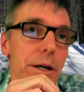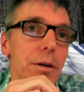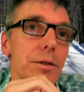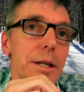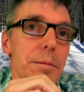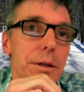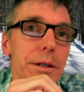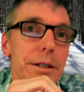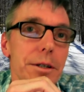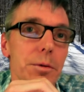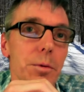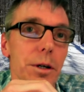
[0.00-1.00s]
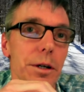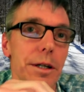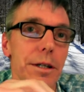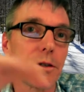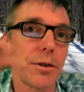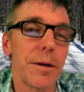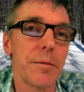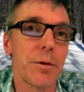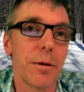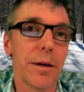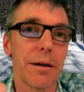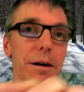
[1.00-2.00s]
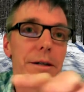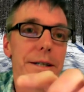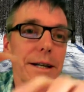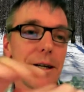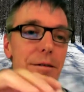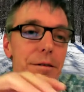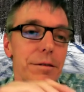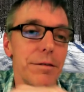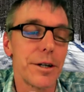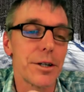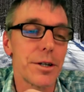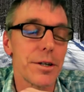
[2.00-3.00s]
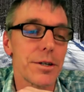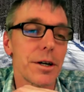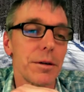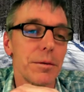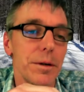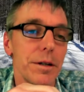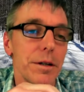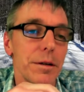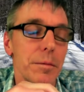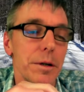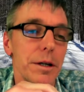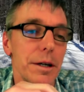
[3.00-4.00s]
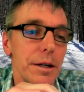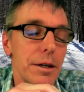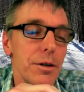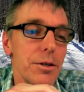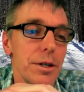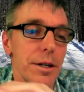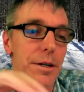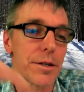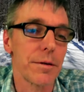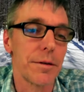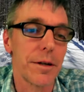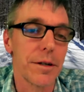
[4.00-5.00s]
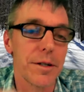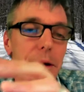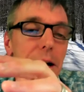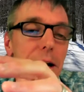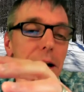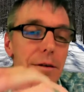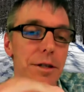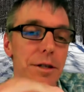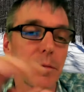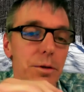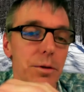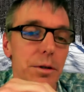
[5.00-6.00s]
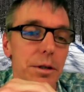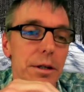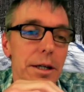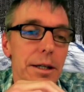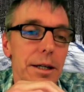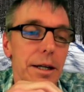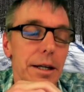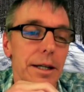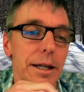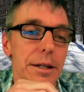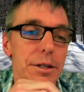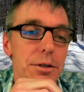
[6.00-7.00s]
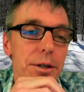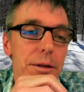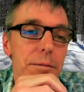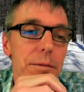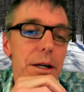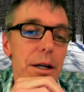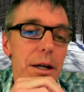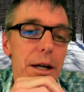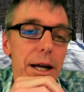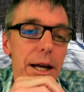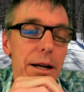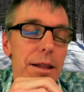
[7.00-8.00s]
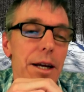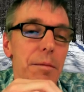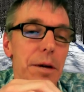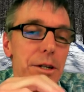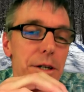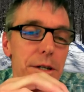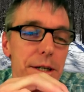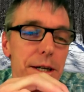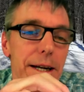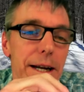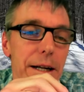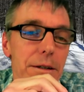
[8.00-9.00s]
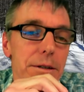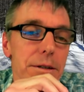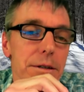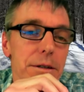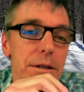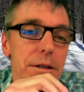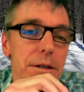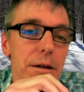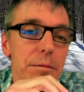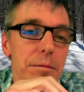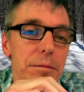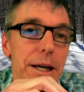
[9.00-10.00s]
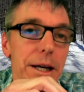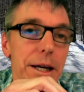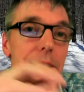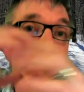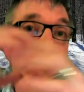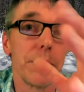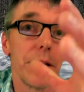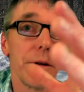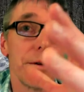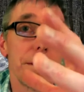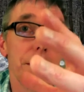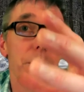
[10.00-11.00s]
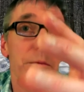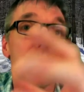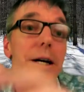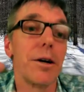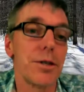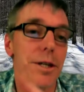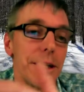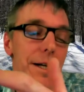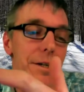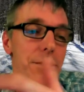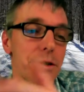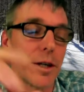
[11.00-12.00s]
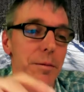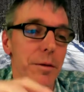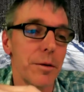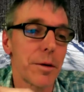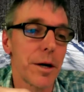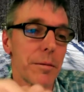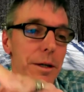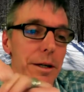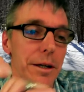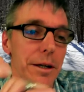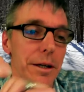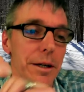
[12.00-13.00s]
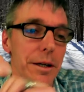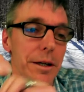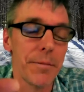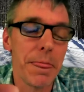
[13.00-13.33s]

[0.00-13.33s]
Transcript: we don't typically do work in streams where there aren't any fish to start with but usually there's a there's a barrier of some sort in, in that stream. And I think I mentioned Skaneateles um, Lake that you know there were minnows in that stream, you know, probably um,